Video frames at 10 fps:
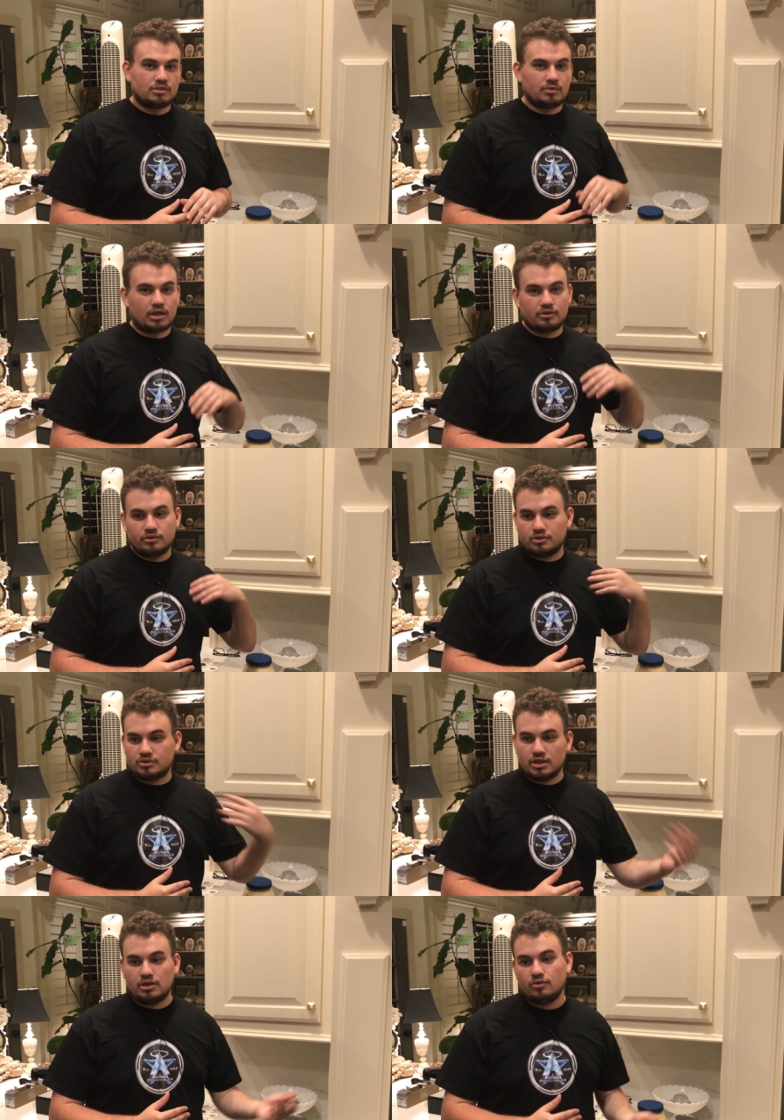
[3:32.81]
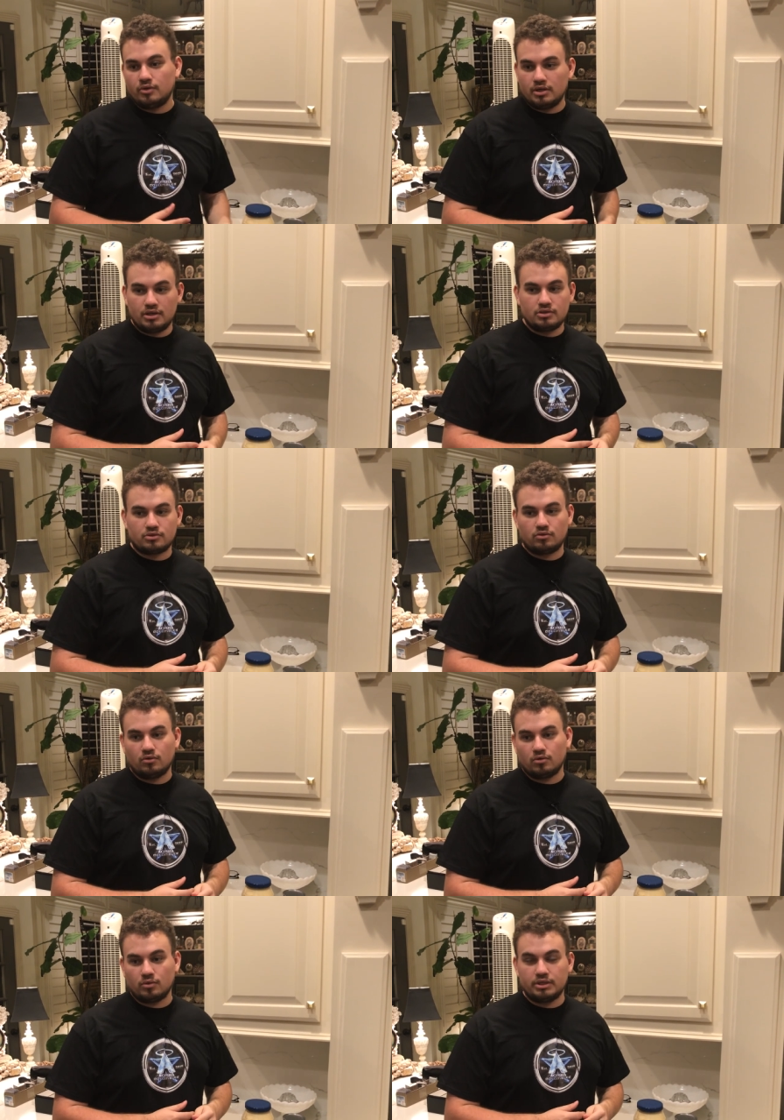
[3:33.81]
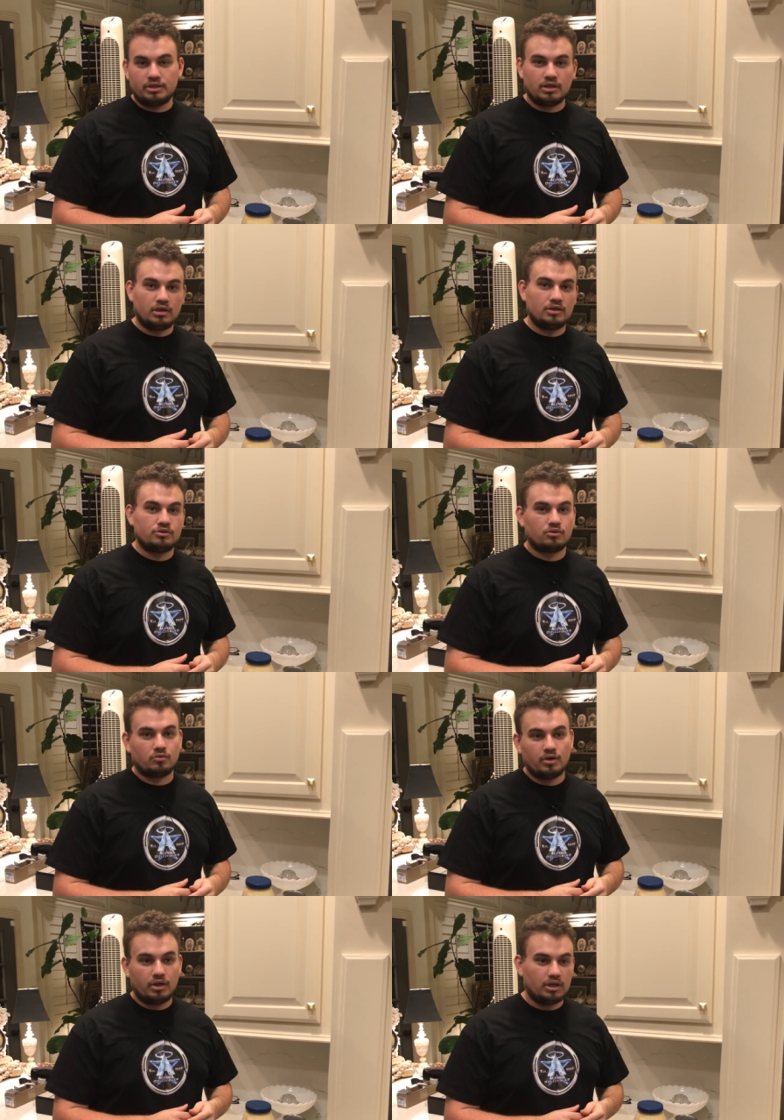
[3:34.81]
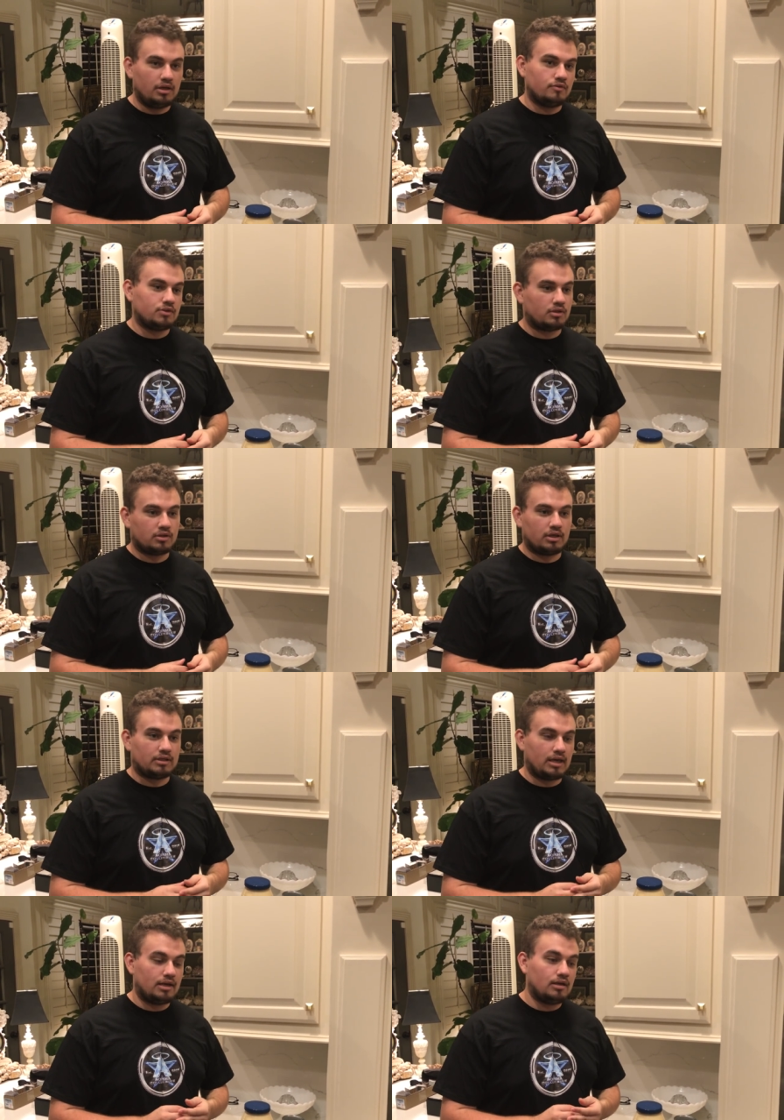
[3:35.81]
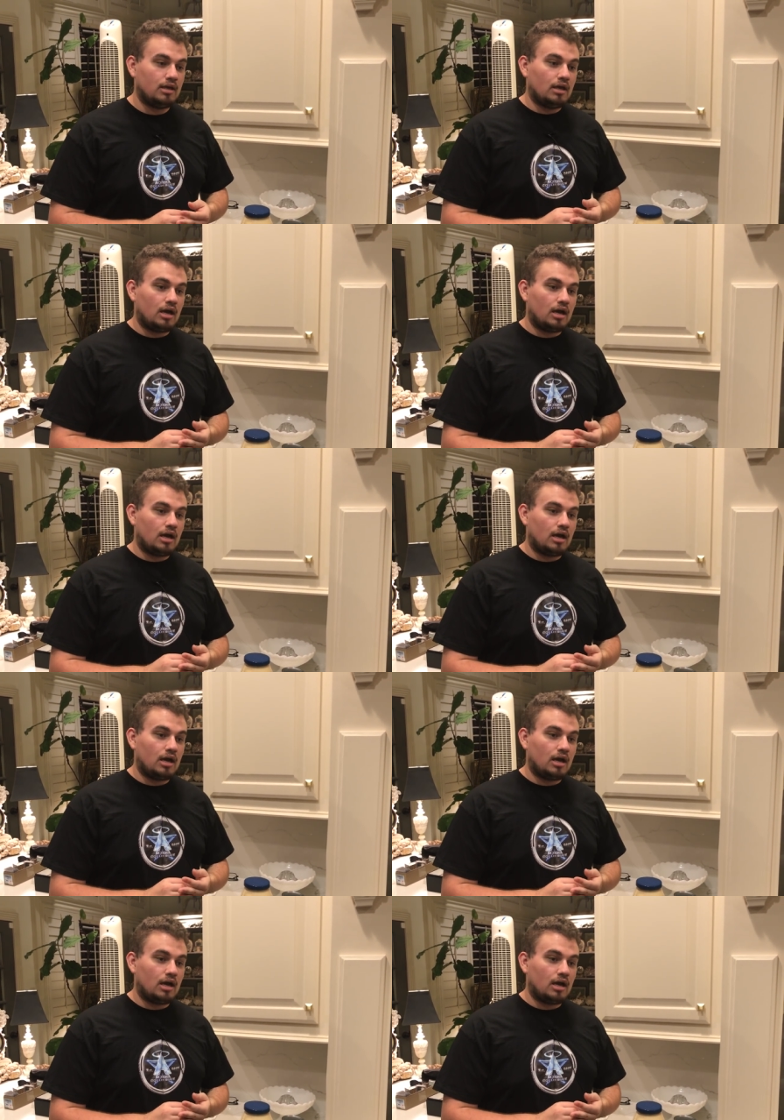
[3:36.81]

I'm not going to say who he is or what he does or where he lives, nothing like that.